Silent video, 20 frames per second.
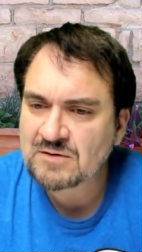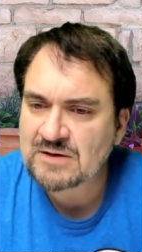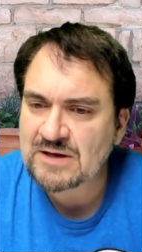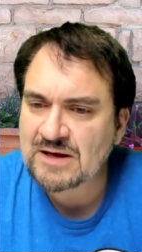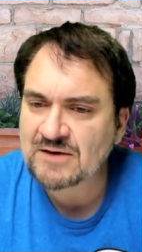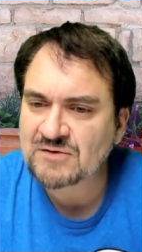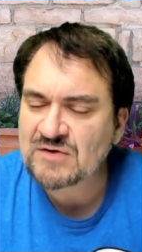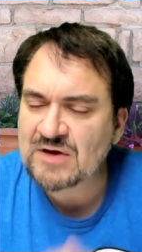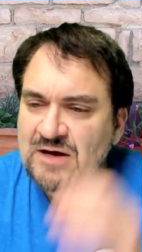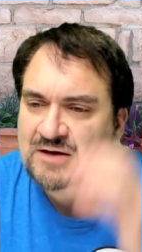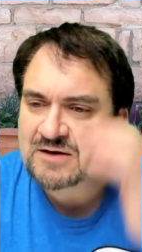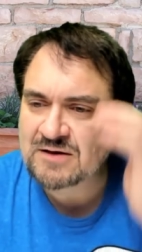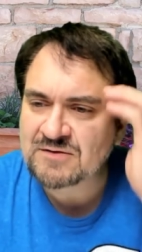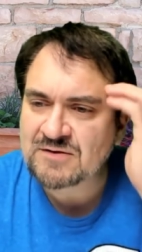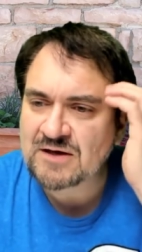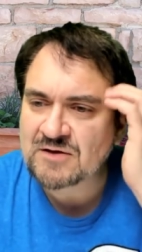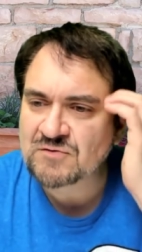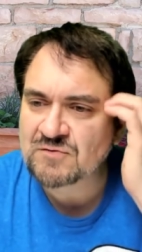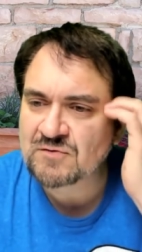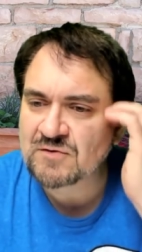Thanks, Annie.
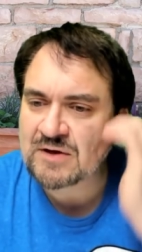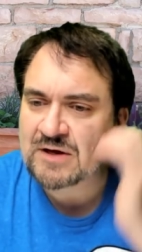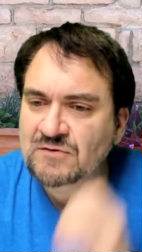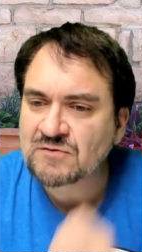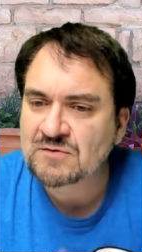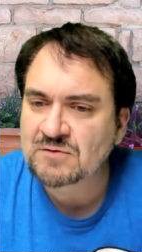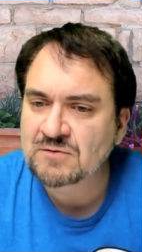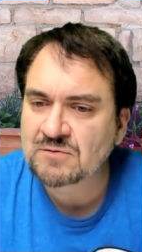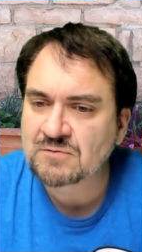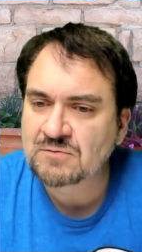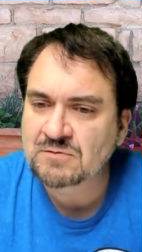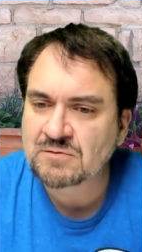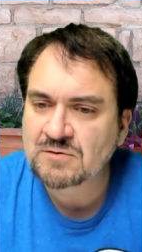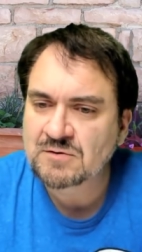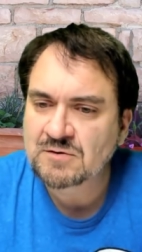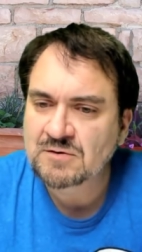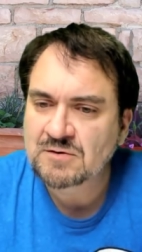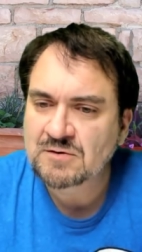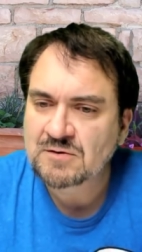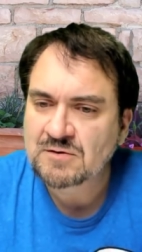Thanks for that, too.
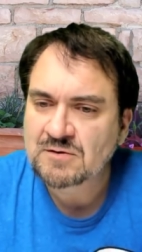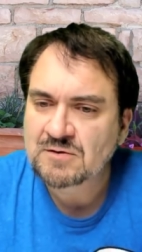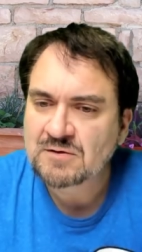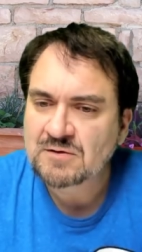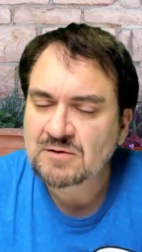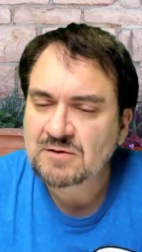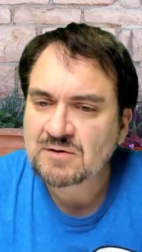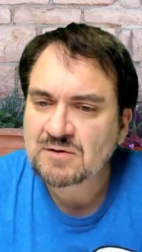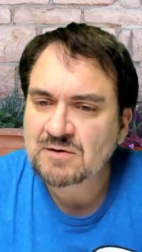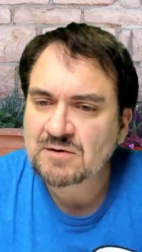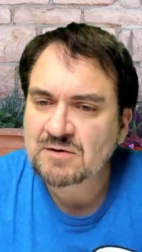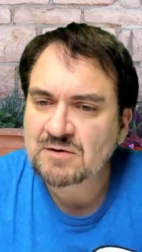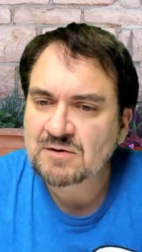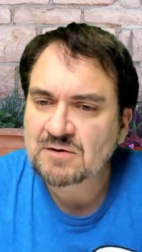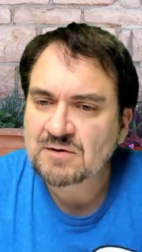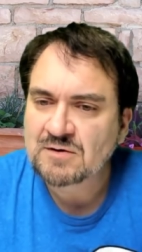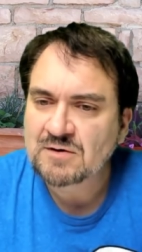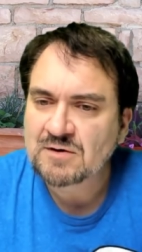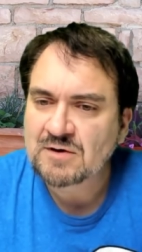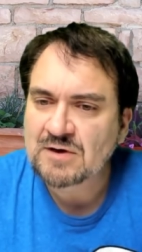
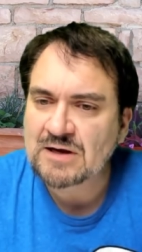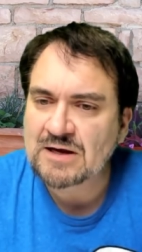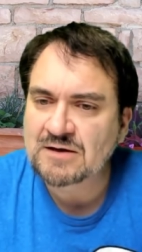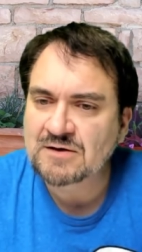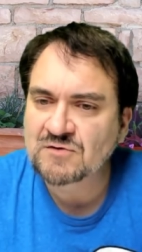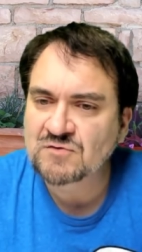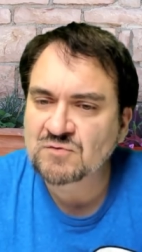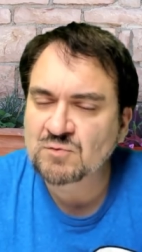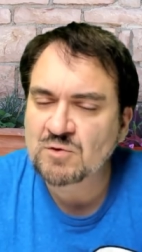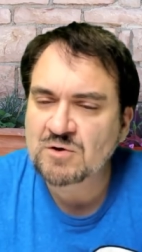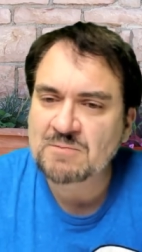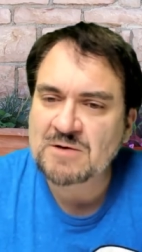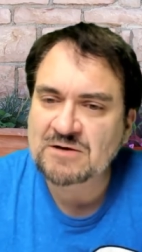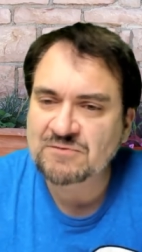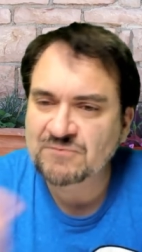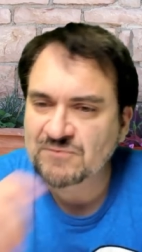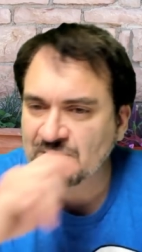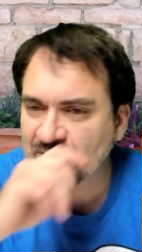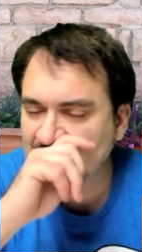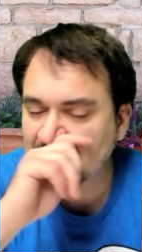Annie's one of my
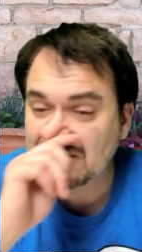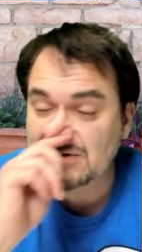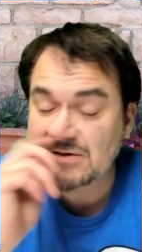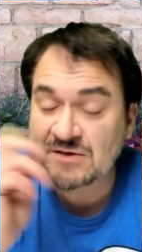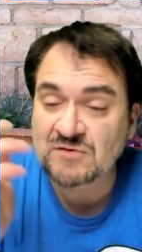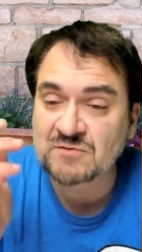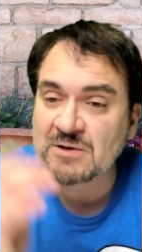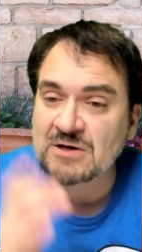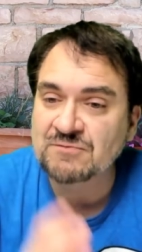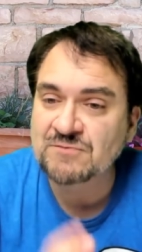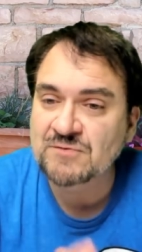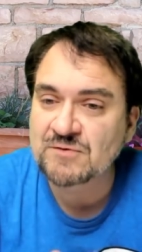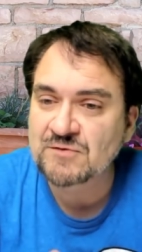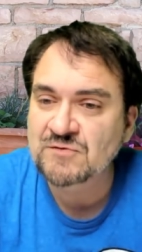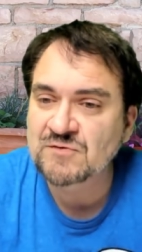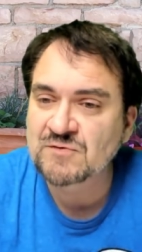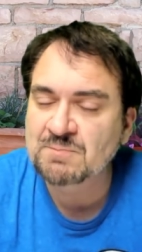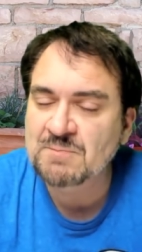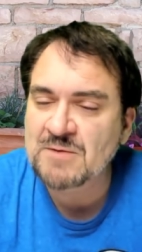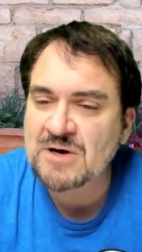first. She is my
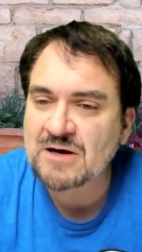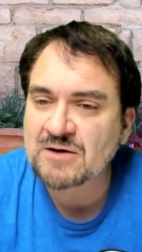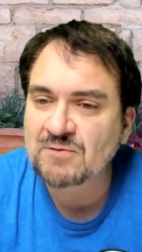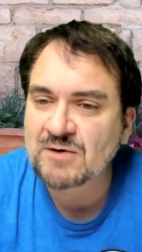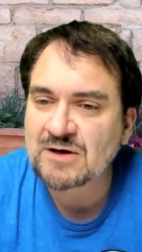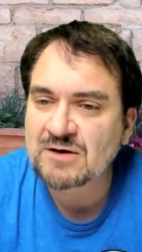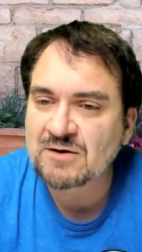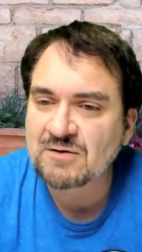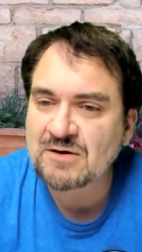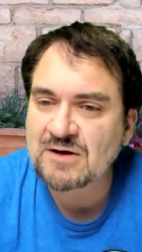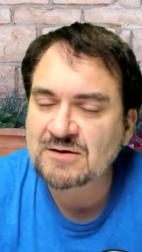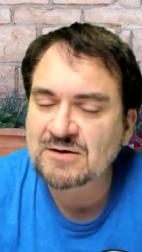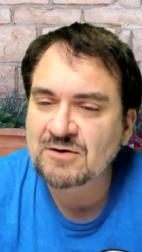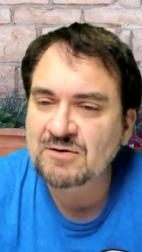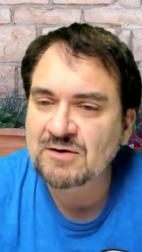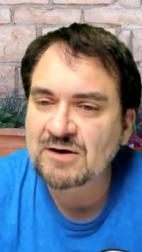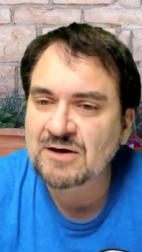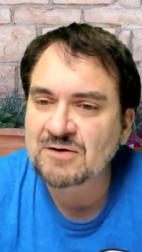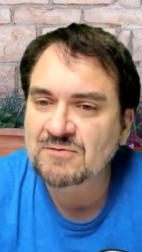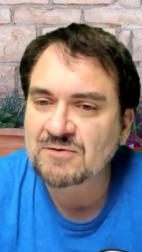first moderator on
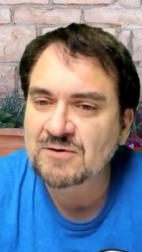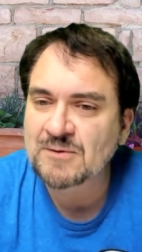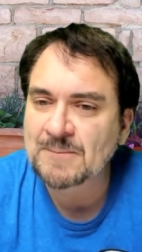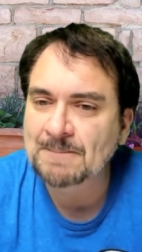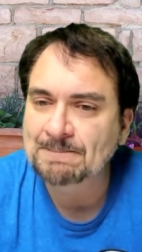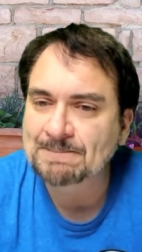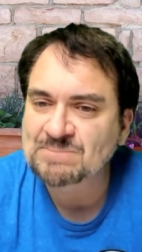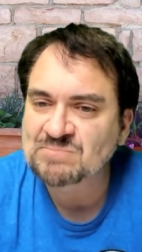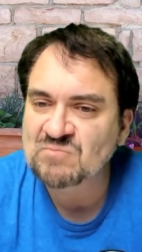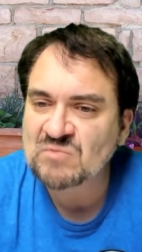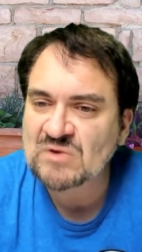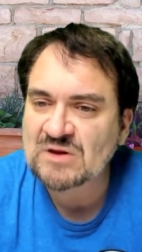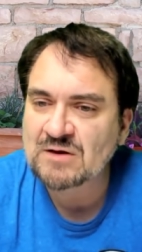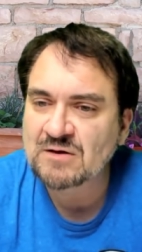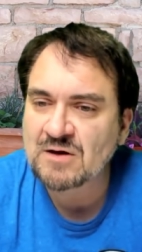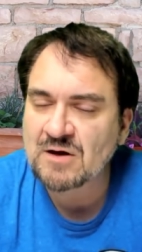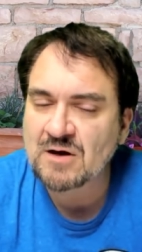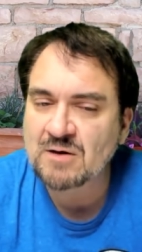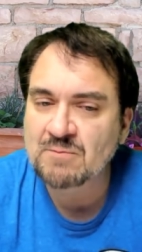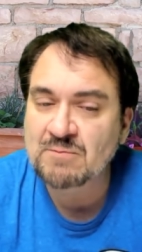here ever.
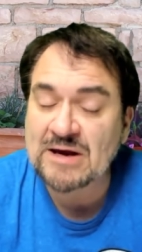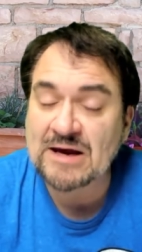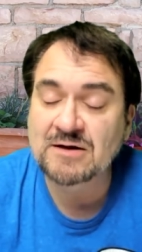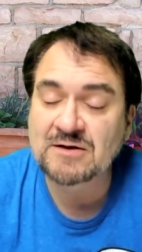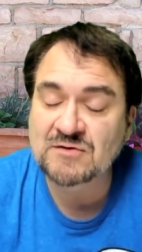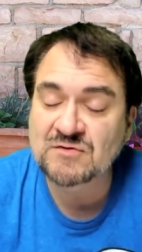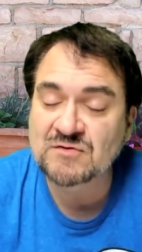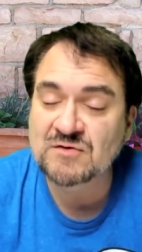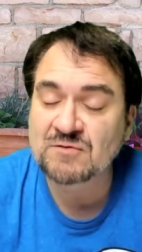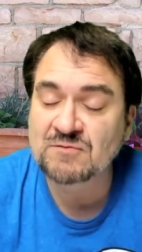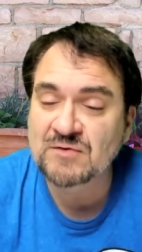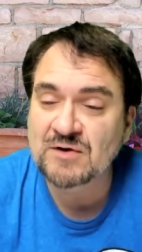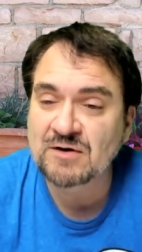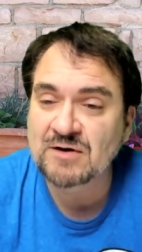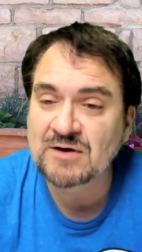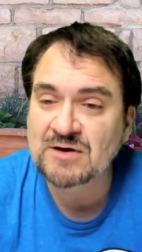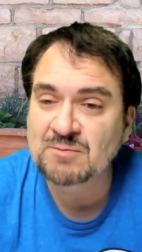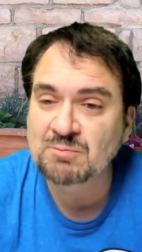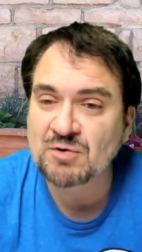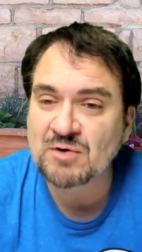Um, Annie's a
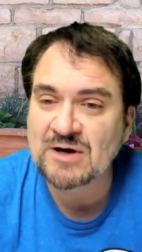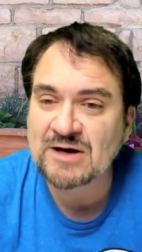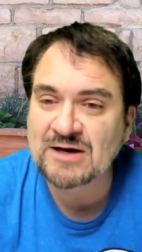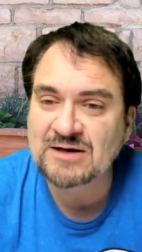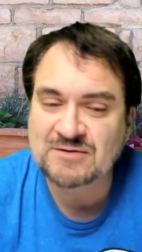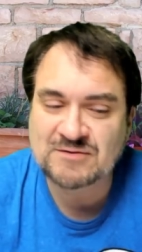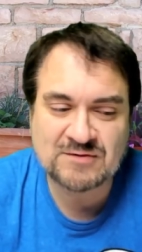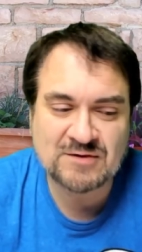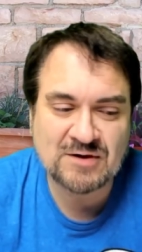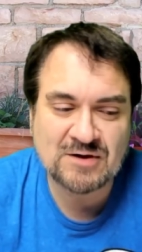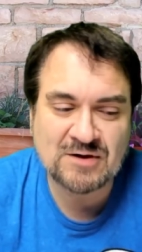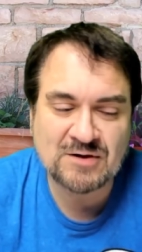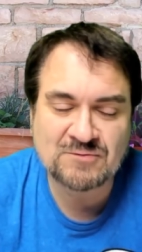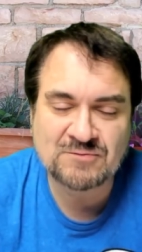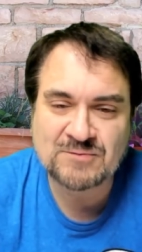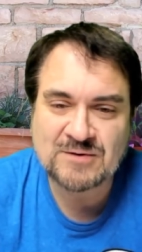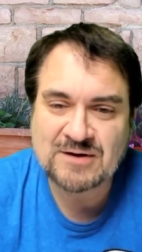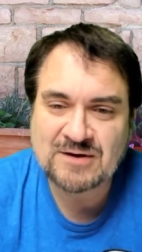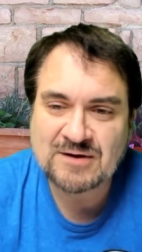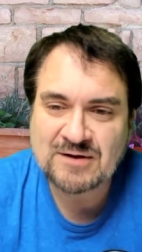very bright. Uh,
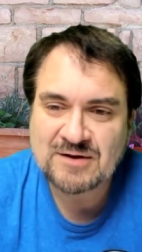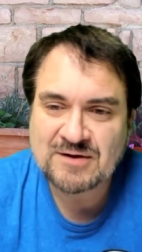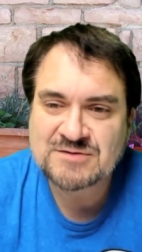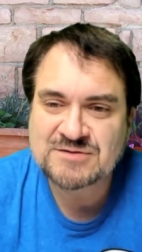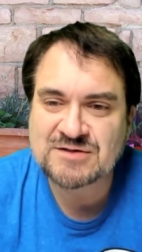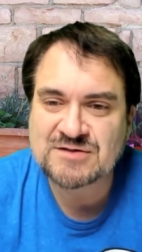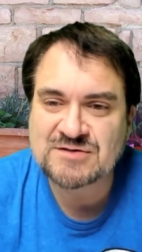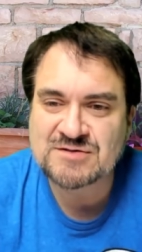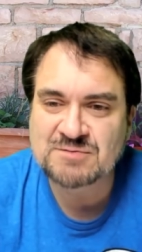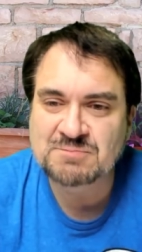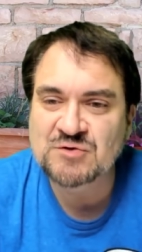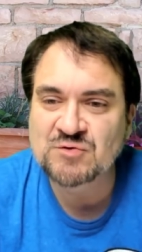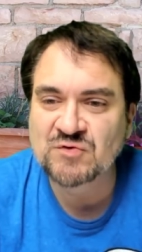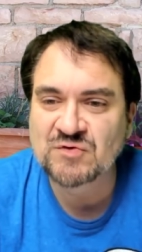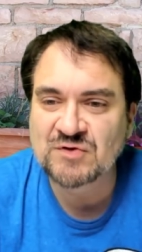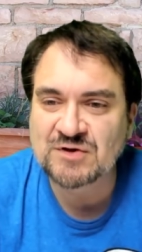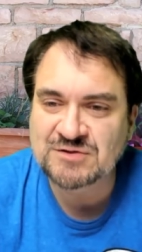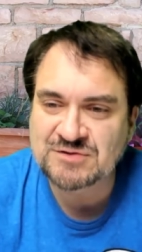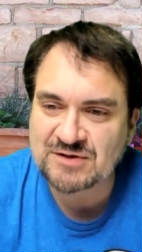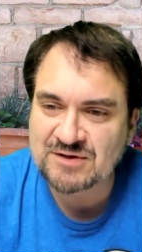she's a
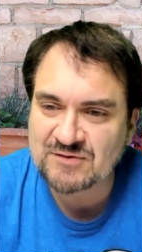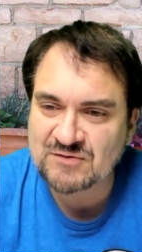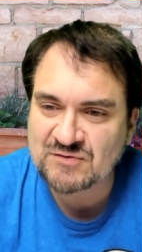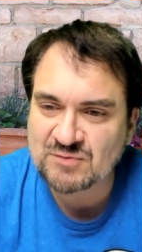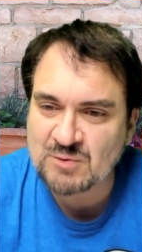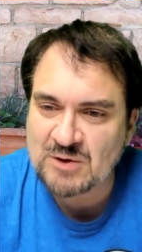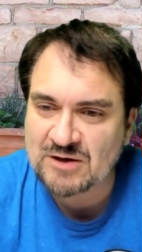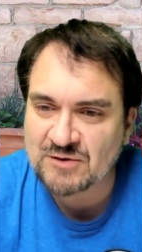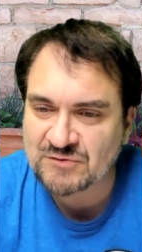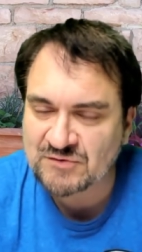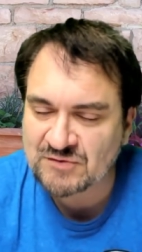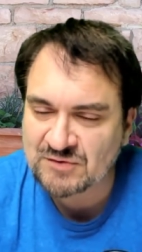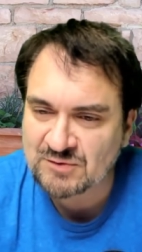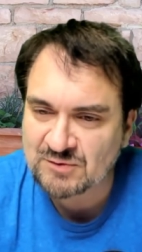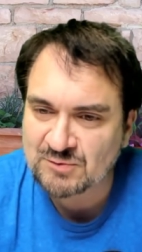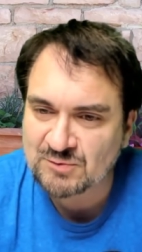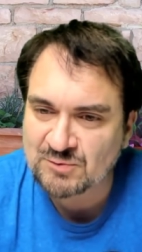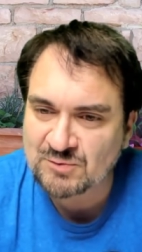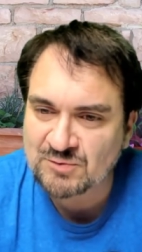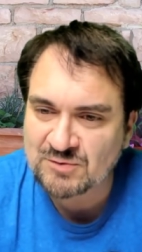musician as well
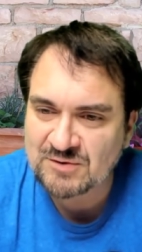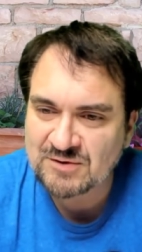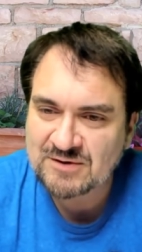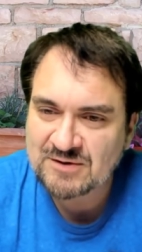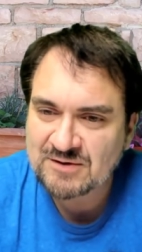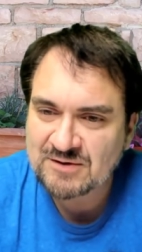too.